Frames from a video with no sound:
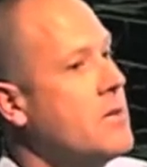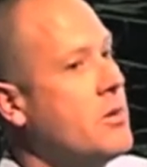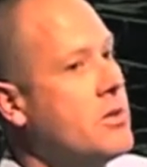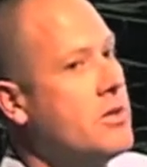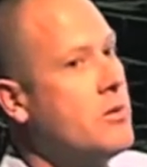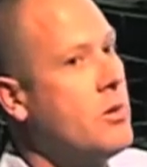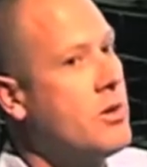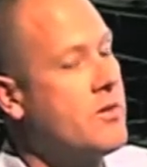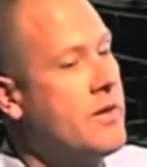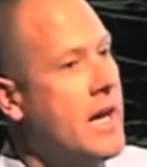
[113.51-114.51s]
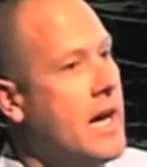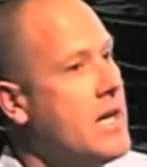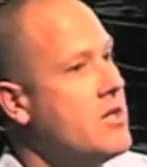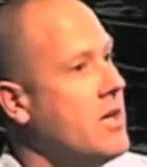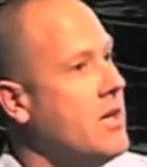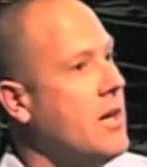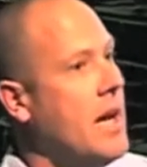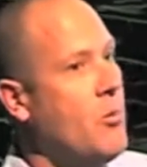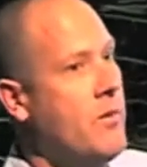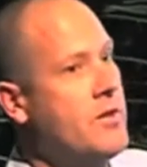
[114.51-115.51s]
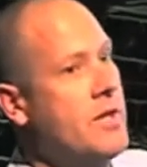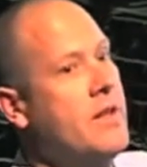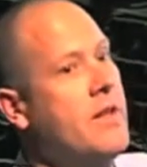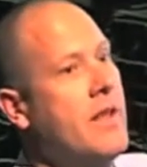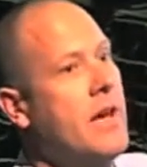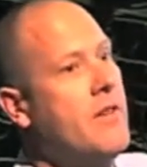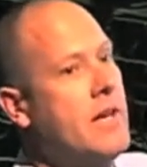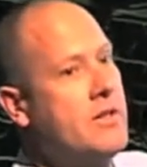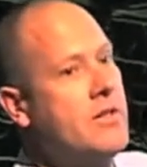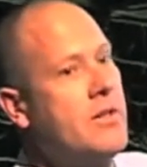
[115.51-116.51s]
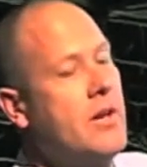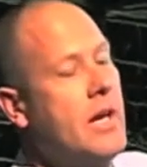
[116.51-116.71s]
My sister works for The Age, and we've seen that they've had to